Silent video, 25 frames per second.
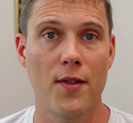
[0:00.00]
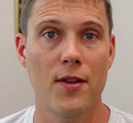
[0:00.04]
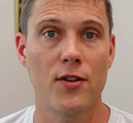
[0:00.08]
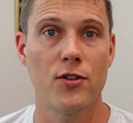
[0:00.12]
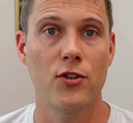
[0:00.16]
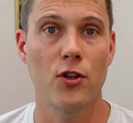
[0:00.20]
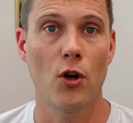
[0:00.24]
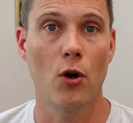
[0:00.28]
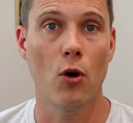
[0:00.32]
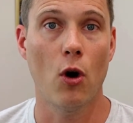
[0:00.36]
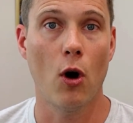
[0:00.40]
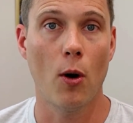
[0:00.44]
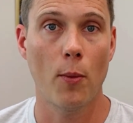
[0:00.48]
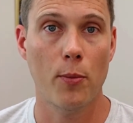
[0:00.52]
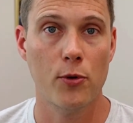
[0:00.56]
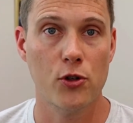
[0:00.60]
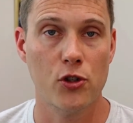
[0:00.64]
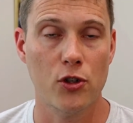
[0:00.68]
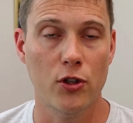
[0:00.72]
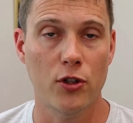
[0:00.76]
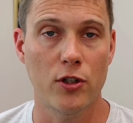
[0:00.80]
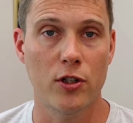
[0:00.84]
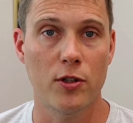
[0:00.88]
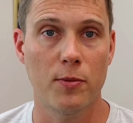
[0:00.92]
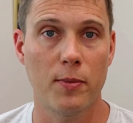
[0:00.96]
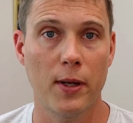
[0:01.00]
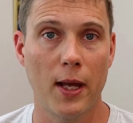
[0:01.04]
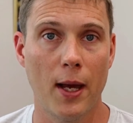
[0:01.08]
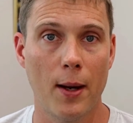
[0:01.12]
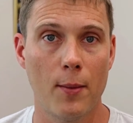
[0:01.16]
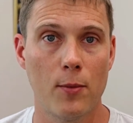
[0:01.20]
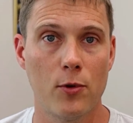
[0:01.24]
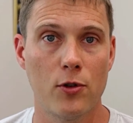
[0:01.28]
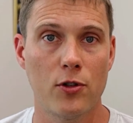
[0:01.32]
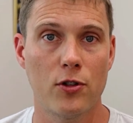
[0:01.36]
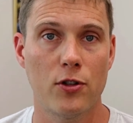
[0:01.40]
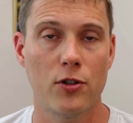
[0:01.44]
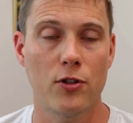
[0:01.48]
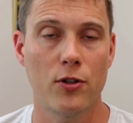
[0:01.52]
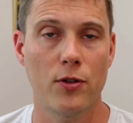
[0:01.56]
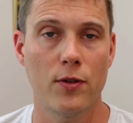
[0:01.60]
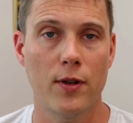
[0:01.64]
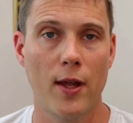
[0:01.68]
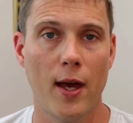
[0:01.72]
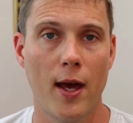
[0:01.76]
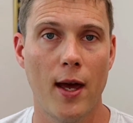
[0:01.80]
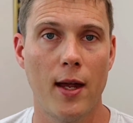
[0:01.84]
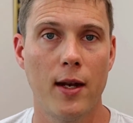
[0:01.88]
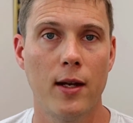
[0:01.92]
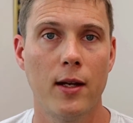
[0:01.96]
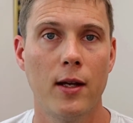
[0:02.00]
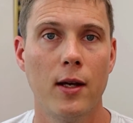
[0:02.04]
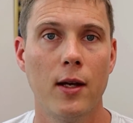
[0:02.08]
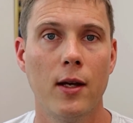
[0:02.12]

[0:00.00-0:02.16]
There's no option to be able to do that.